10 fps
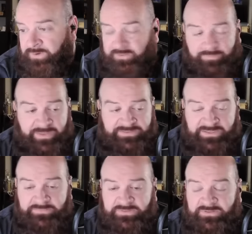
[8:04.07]
one of the best
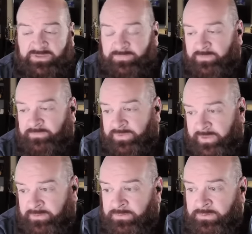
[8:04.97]
teams in the
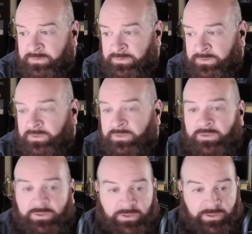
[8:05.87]
WNBA,
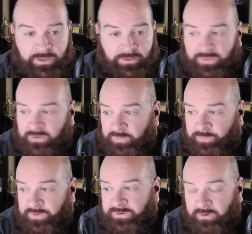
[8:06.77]
um, that'll be
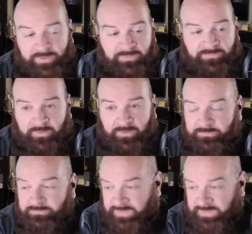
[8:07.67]
pretty darn big for her,